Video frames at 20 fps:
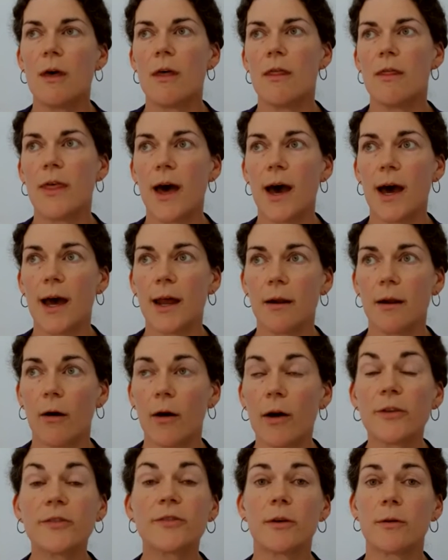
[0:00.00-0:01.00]
that
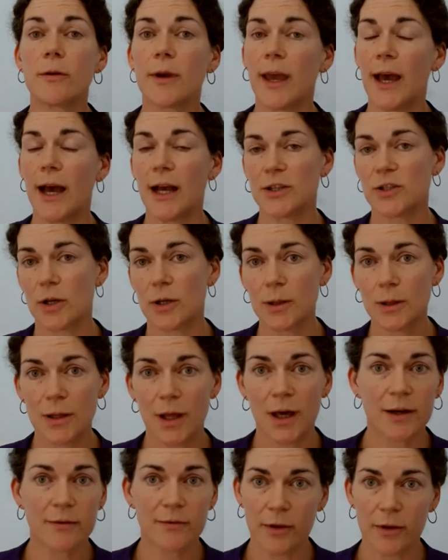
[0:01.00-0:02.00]
also catch a
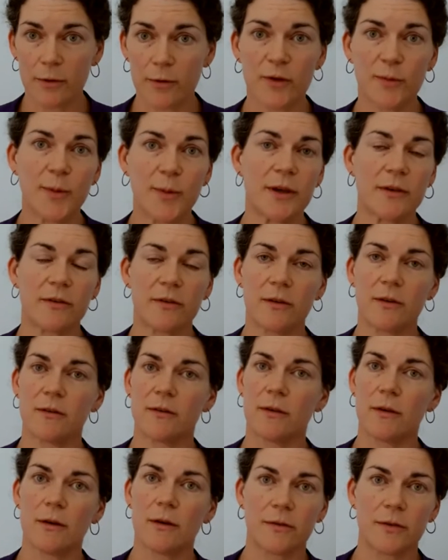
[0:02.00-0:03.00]
lot of other species.
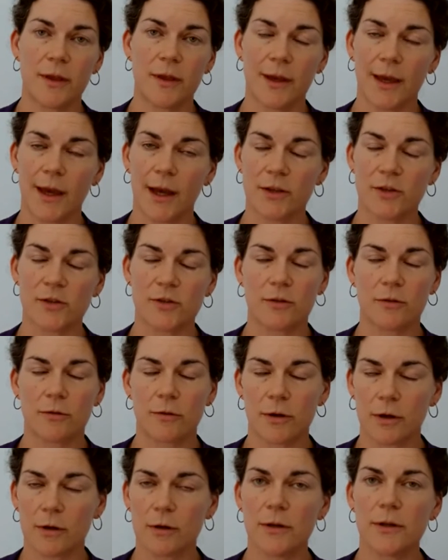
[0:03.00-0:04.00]
They catch
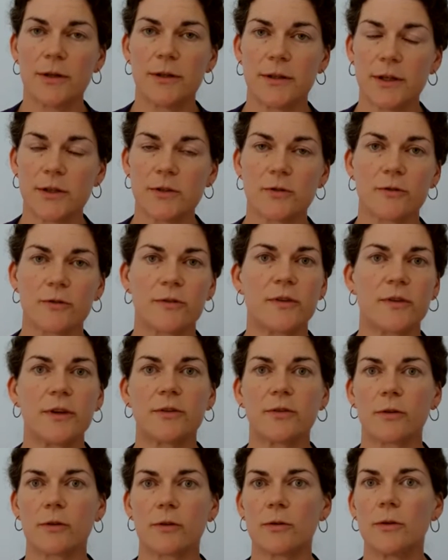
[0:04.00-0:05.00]
critically endangered sea
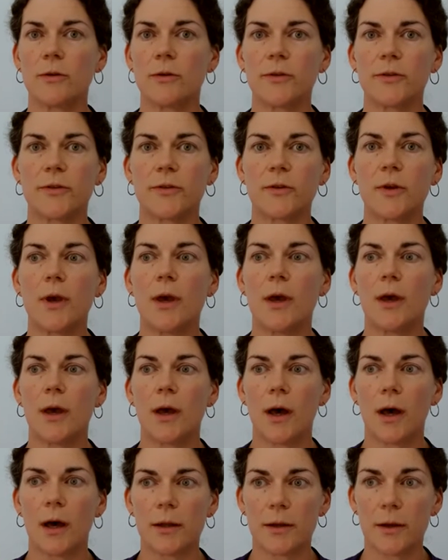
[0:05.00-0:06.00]
turtles,
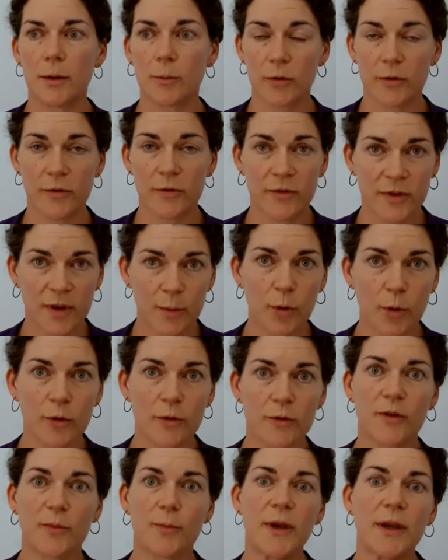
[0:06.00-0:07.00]
a number of
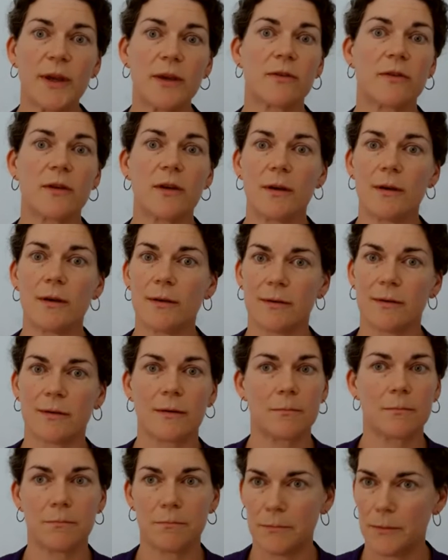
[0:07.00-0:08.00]
seabird species,
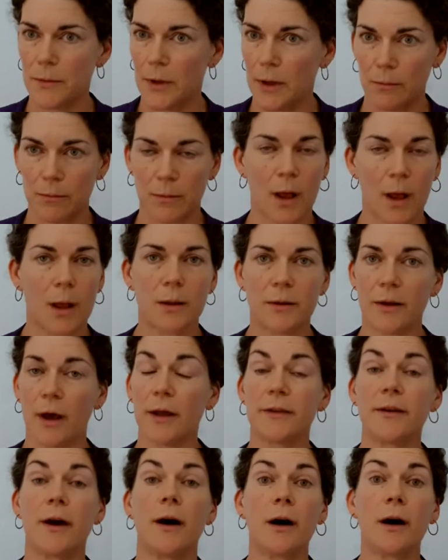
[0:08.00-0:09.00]
a
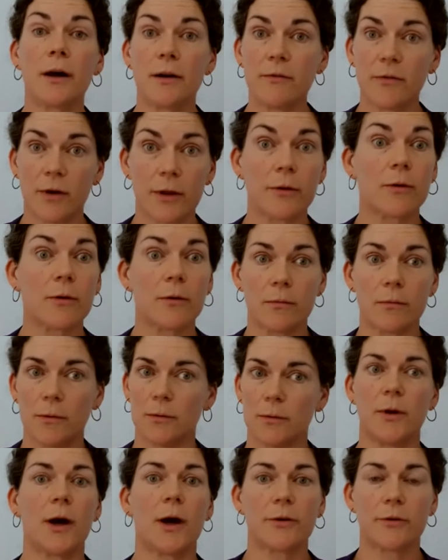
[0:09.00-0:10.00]
ton of other
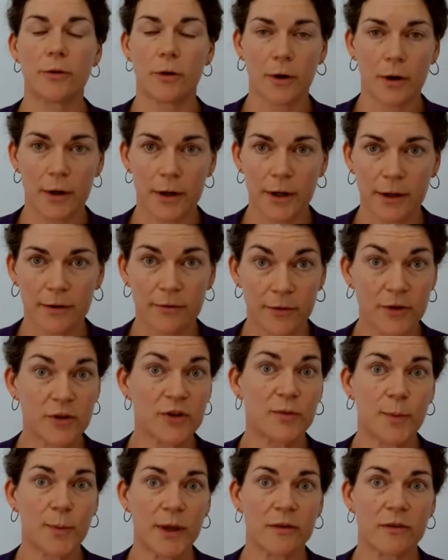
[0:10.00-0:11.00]
non-target
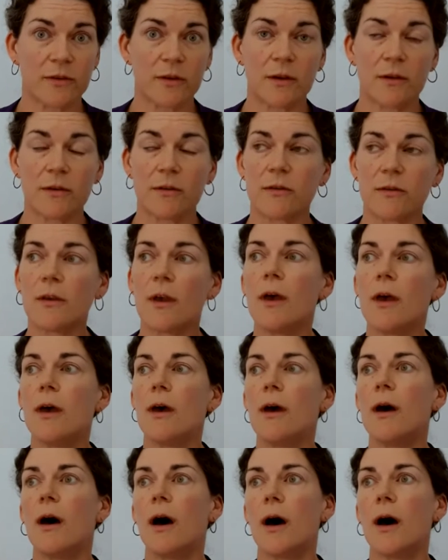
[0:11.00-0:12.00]
fish species,
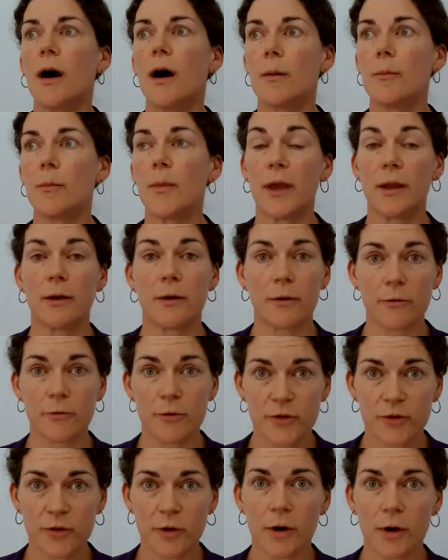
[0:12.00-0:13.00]
and other
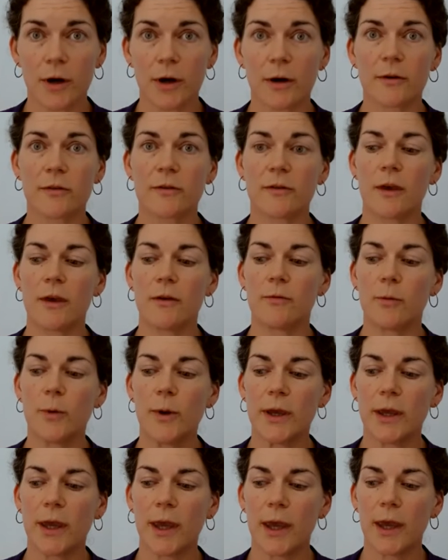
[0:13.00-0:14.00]
sharks. If
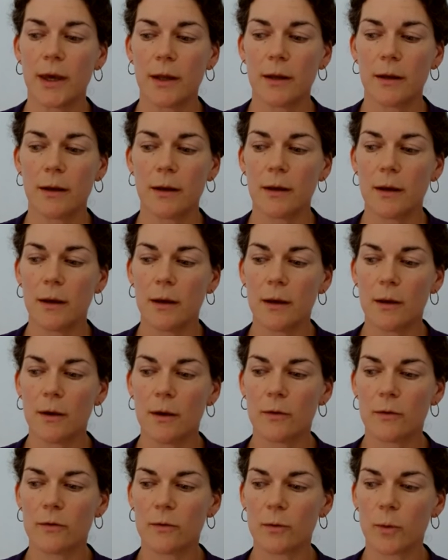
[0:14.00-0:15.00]
we can
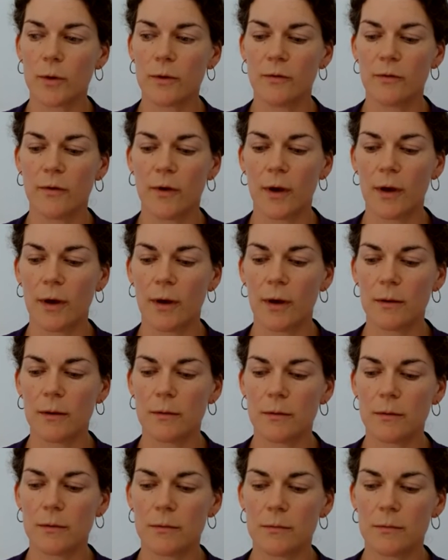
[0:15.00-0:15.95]
sort of